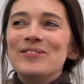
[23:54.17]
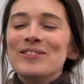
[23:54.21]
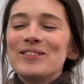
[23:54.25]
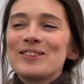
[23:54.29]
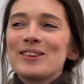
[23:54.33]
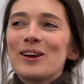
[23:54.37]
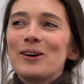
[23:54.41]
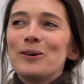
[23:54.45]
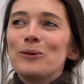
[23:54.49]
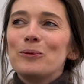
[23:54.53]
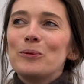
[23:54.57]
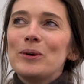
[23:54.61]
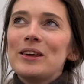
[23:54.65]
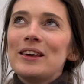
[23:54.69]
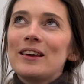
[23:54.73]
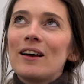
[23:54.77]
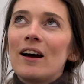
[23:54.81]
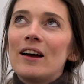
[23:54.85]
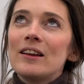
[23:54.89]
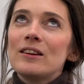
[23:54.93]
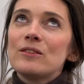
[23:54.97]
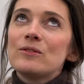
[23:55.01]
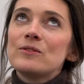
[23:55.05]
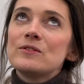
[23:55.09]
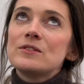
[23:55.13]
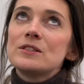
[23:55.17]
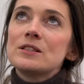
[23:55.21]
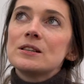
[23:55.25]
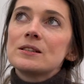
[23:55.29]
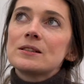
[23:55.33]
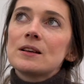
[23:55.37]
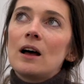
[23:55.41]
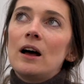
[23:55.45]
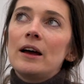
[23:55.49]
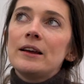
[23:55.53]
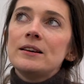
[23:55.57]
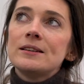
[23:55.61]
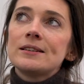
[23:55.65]
So we kind of
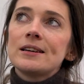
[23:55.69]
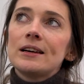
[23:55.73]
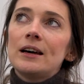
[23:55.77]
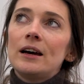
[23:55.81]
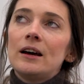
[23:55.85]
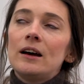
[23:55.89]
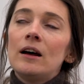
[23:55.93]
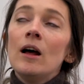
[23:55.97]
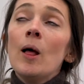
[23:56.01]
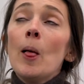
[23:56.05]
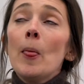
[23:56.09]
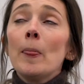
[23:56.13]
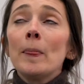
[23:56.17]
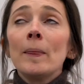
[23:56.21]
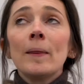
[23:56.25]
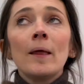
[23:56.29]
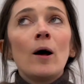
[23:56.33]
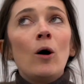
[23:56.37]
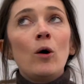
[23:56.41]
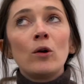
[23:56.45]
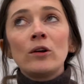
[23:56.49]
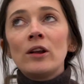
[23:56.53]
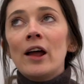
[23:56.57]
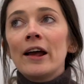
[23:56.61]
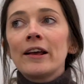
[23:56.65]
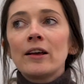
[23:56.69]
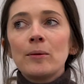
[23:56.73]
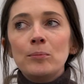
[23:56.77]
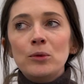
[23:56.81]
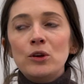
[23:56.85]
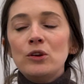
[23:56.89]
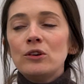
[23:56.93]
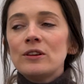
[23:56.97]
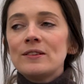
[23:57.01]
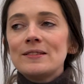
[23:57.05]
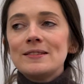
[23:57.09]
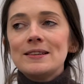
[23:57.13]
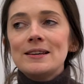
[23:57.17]
designed a online
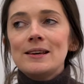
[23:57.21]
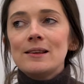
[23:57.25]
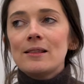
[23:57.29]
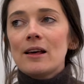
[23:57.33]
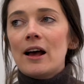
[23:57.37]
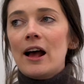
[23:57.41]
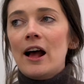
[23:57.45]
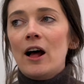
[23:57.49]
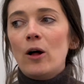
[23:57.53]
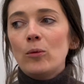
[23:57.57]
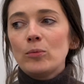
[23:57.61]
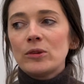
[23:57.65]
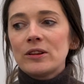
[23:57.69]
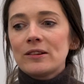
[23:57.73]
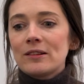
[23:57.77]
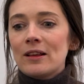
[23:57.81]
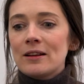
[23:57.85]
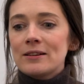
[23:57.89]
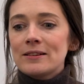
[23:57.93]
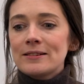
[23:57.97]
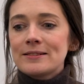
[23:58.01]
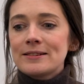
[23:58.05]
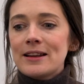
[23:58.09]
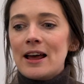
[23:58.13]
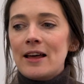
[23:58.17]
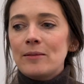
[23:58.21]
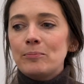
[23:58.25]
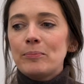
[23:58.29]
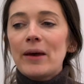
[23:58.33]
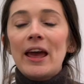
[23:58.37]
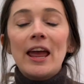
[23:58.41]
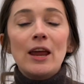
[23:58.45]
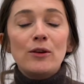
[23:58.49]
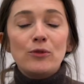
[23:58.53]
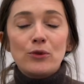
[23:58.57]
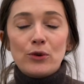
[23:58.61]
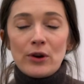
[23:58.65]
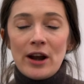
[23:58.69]
community that helped us understand
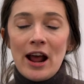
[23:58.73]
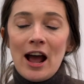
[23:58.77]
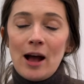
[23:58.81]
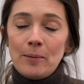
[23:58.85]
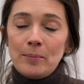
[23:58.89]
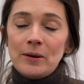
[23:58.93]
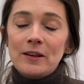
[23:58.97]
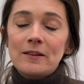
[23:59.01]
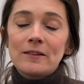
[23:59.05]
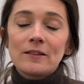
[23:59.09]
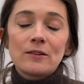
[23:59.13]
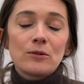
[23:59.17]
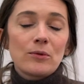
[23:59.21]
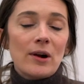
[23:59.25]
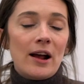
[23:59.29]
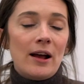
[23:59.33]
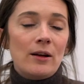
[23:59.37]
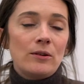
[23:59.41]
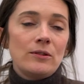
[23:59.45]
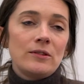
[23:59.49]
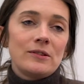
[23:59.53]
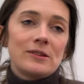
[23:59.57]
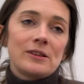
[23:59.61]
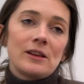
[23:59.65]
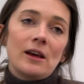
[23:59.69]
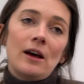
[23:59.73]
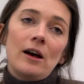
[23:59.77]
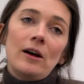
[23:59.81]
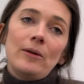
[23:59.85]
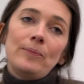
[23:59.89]
behaviour and habits around